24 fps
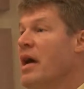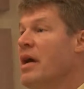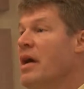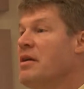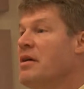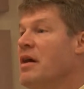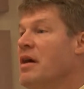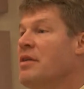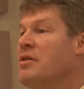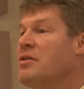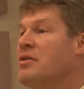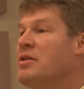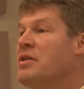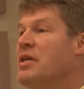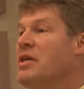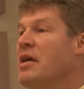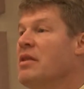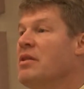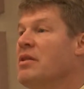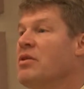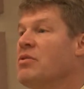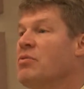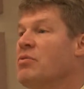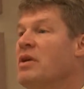And to
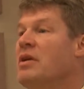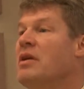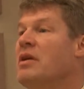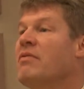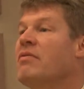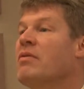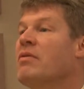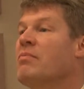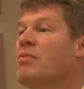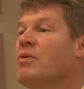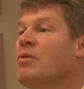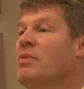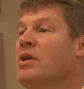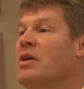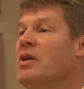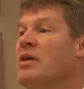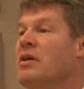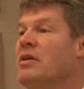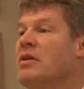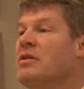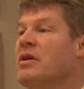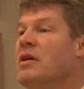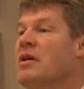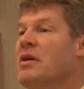understand the three different
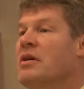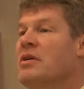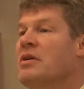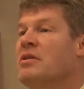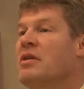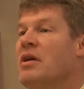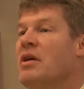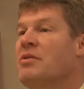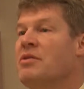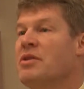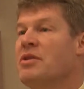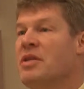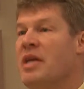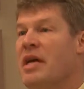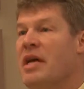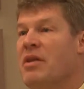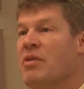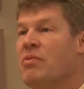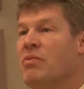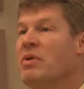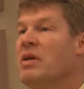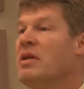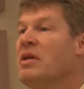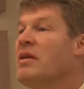Bermudas is to
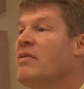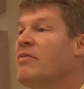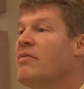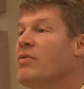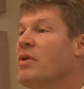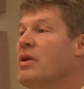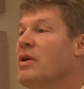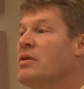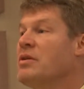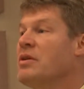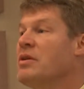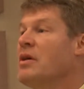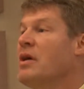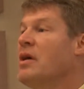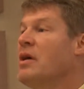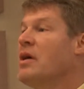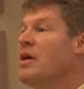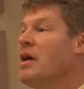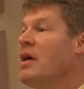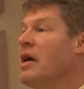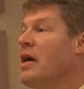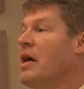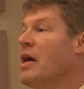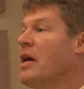understand three different
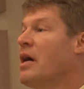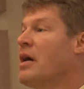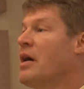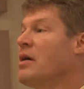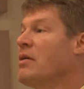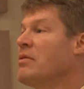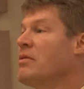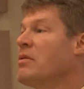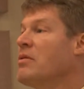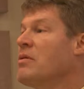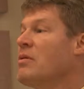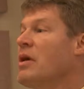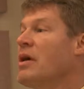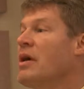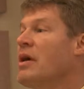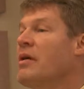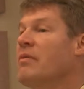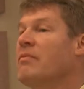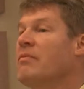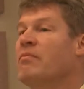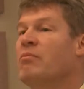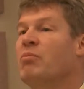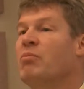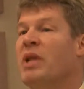
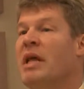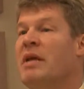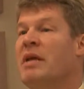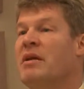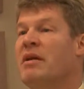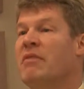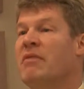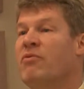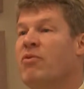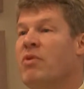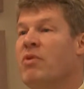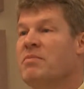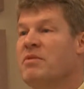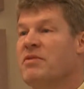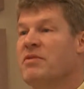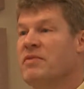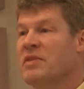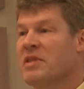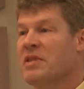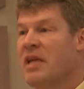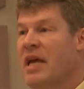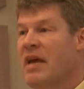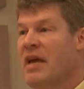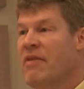blending forms of
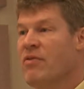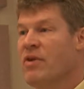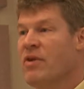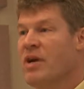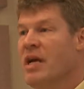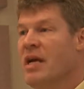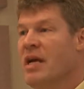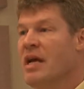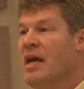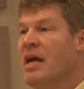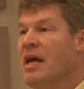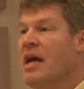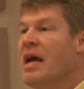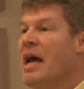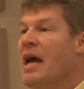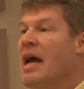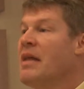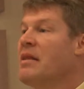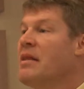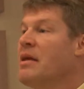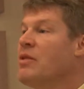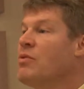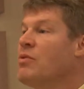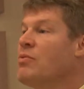slavery,
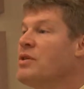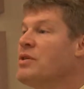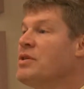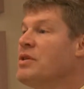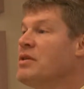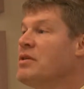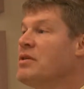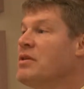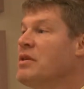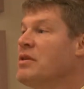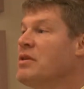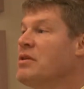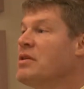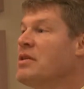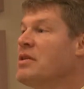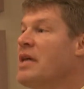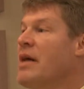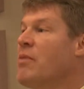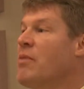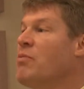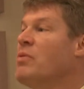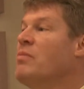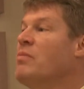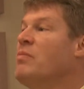and then the resistance
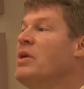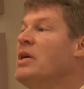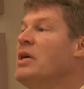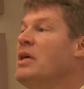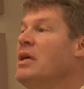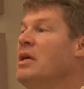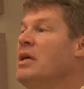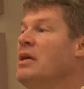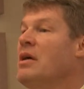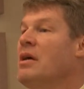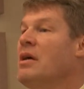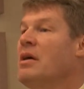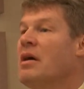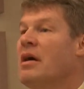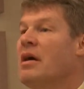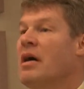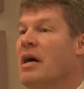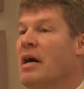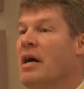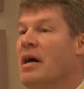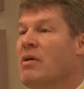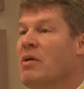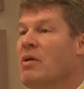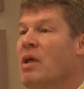that would be
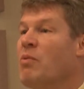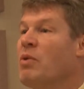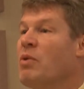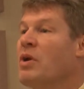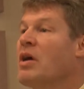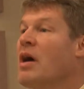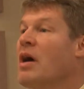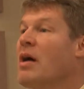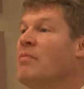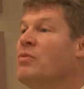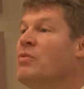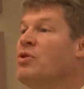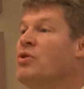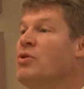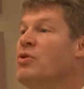that would come